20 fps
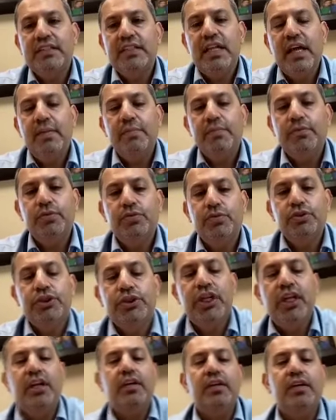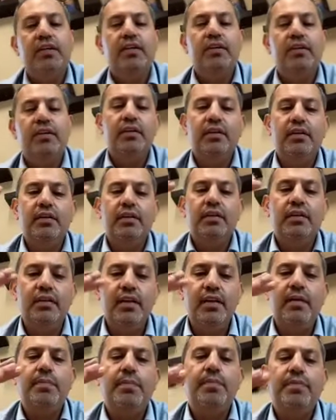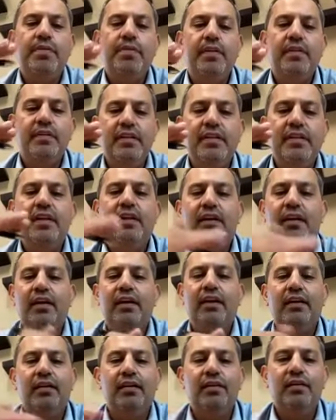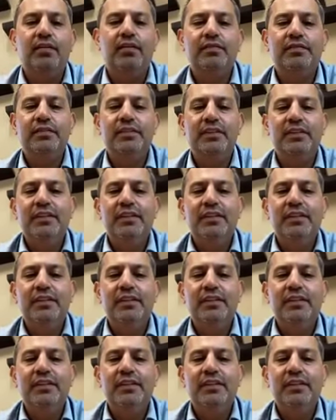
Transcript: lab to check in depth the DNA of